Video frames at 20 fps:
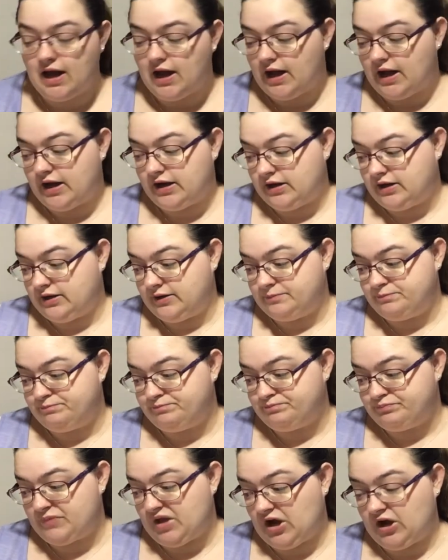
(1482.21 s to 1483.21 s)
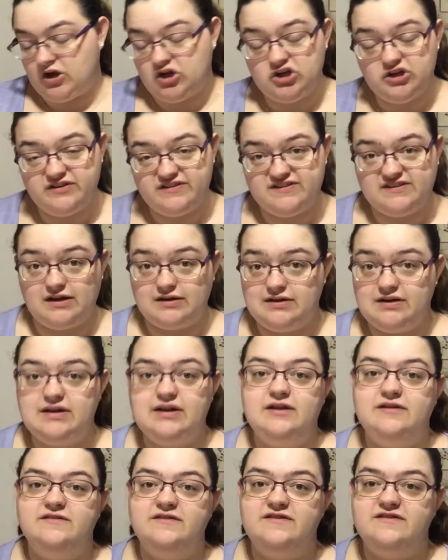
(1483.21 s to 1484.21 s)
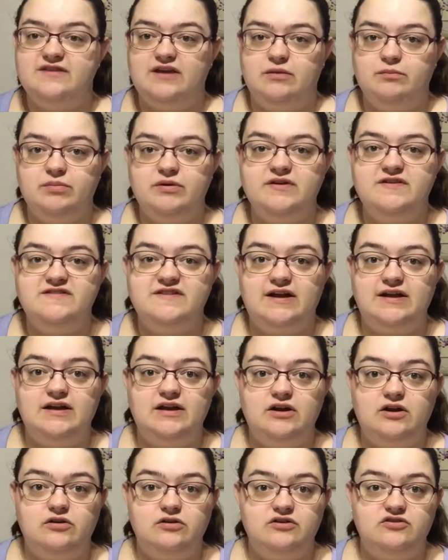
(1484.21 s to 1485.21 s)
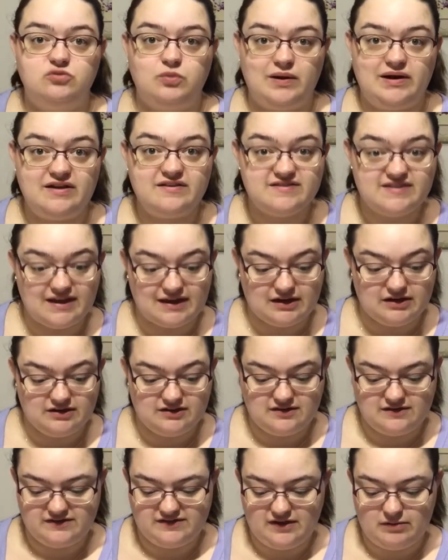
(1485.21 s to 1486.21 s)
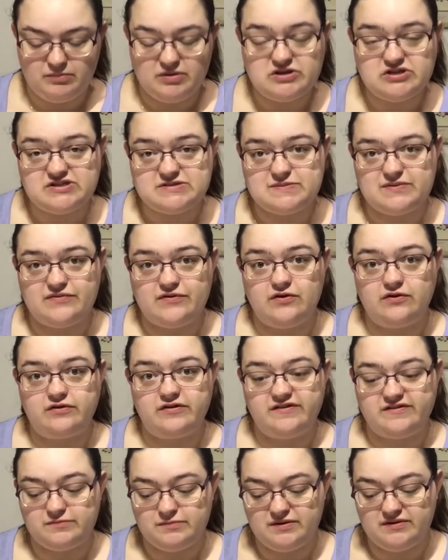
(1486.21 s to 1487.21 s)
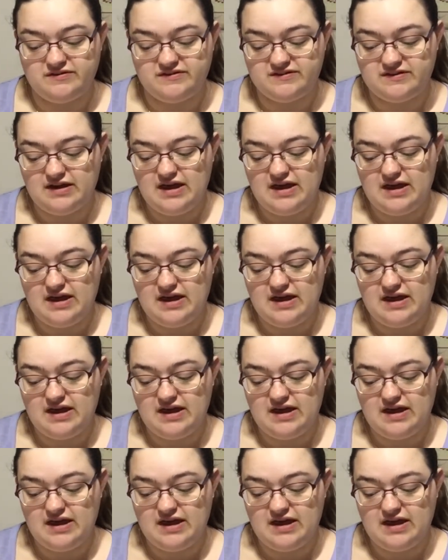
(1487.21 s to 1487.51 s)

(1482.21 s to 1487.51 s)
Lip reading: I only started it in December. I started on the 22nd of December, just before Christmas.